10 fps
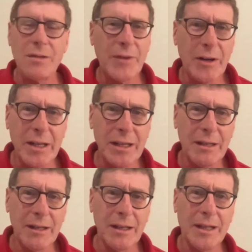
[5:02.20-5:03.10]
are
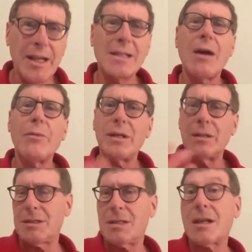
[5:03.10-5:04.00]
and that's how we
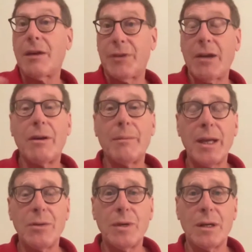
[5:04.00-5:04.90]
discover how our
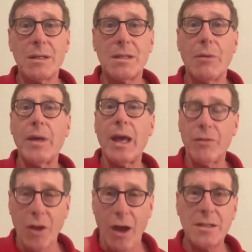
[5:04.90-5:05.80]
mind works, that we have
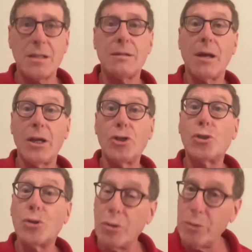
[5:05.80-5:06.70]
thoughts
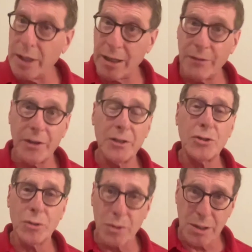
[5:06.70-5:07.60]
intruding. They're very
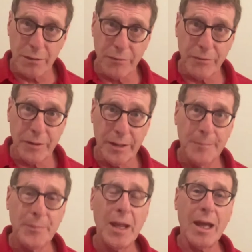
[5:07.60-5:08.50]
intrusive,
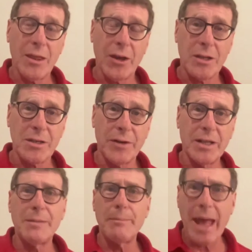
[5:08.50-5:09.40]
and thoughts are very
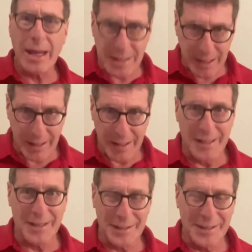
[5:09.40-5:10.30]
demanding.
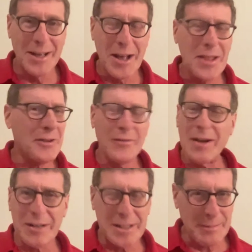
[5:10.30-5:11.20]
They're
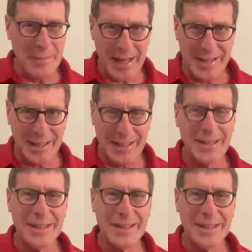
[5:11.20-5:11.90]
very demanding.